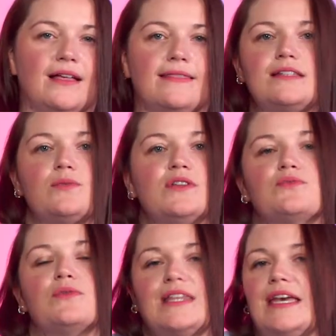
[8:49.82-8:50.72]
This one's
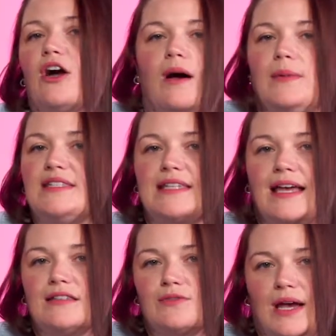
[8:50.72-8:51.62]
really common
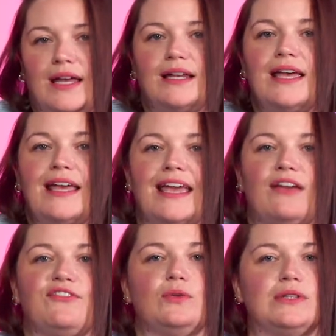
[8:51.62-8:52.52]
sense, right?
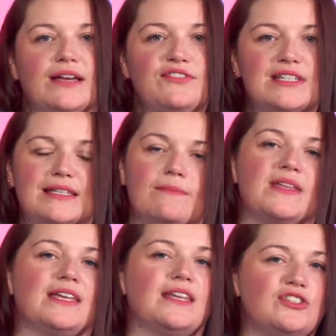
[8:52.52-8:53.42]
If you lift
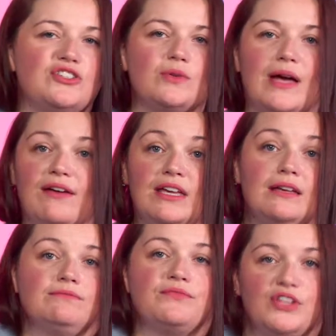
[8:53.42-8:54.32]
something that's too heavy,
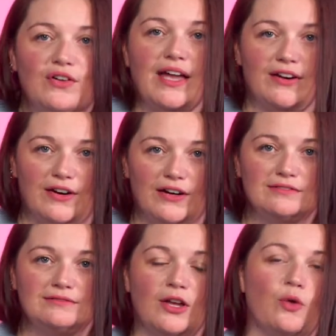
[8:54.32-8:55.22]
you'll get hurt.
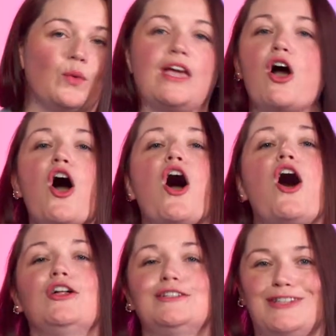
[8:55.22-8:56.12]
We
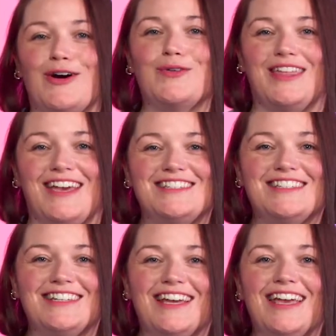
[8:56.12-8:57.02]
all know
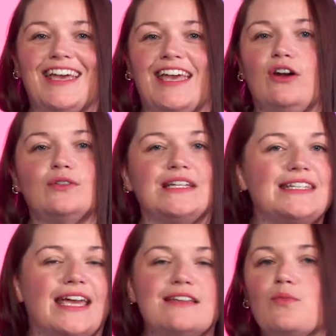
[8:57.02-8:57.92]
this. It only
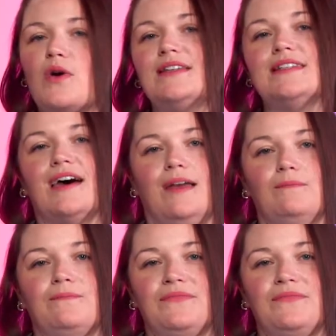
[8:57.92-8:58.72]
takes one time.